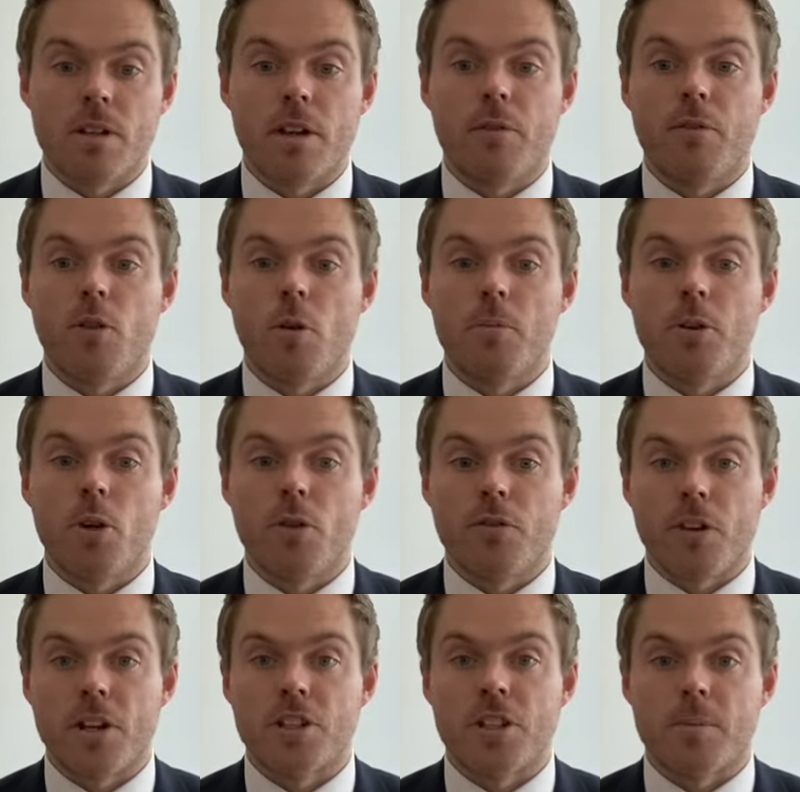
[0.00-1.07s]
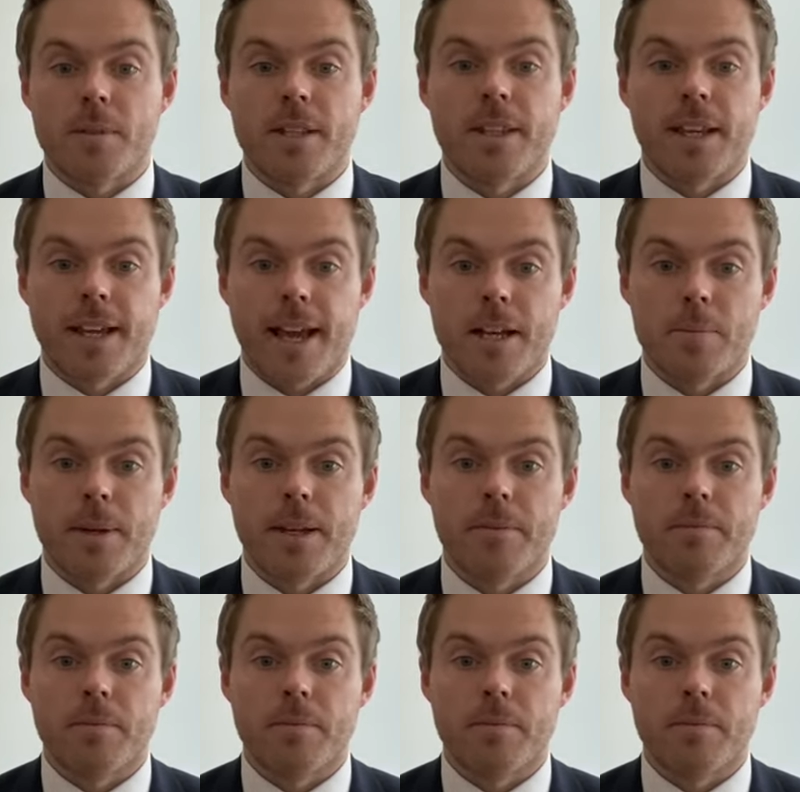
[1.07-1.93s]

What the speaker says: and form new friendships in the academy.